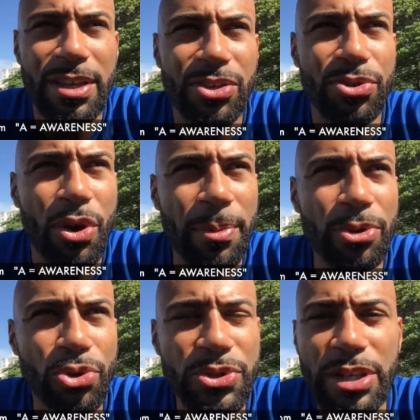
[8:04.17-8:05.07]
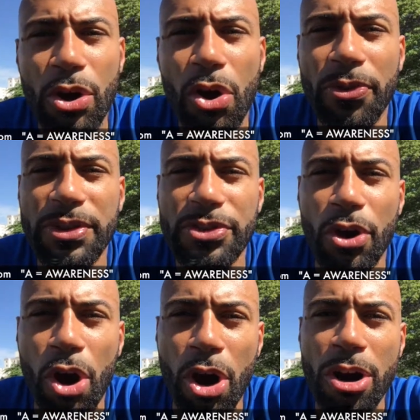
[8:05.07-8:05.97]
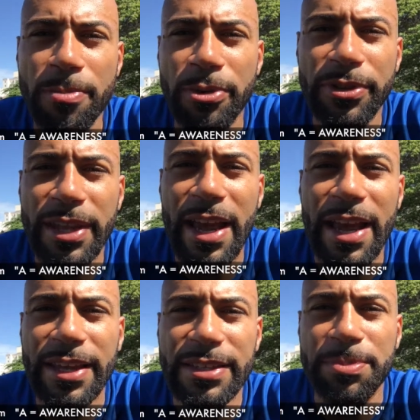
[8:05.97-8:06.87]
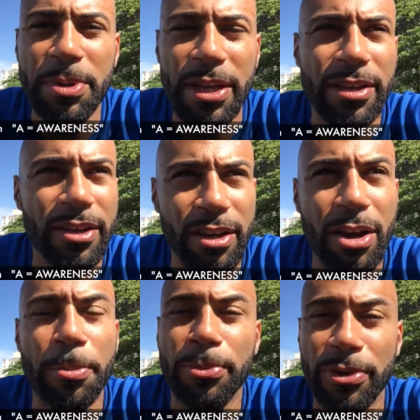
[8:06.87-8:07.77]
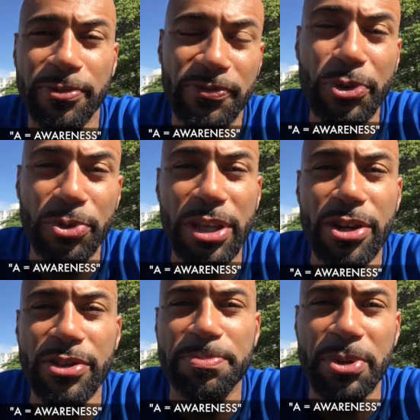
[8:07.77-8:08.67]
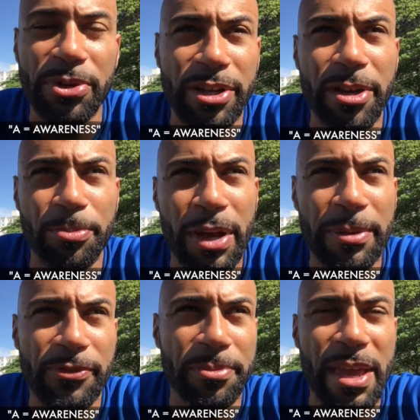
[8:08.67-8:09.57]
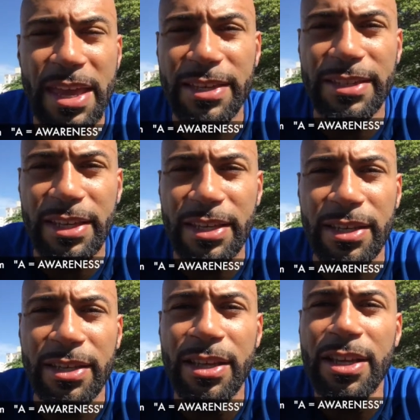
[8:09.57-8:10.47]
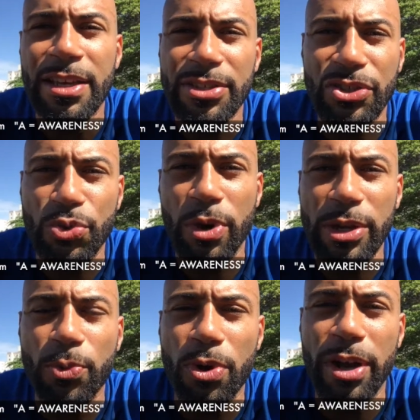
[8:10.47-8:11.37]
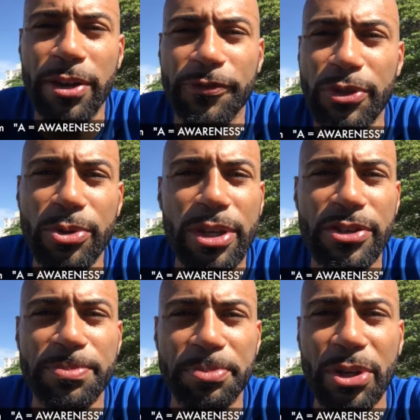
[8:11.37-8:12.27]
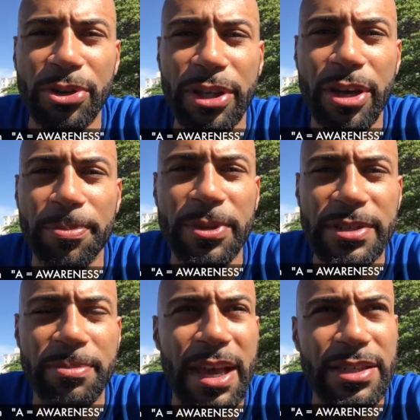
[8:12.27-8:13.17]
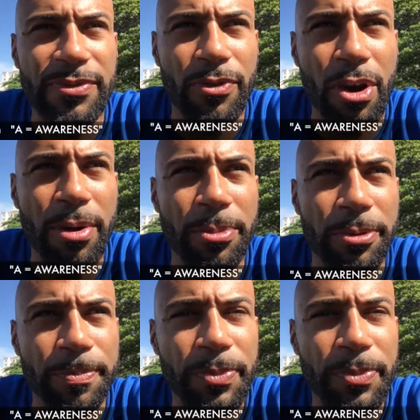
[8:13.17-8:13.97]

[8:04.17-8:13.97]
You know, I'm losing all this armor that I had spent a few years building up, probably from 18 to 21, a few years building up this massive armor.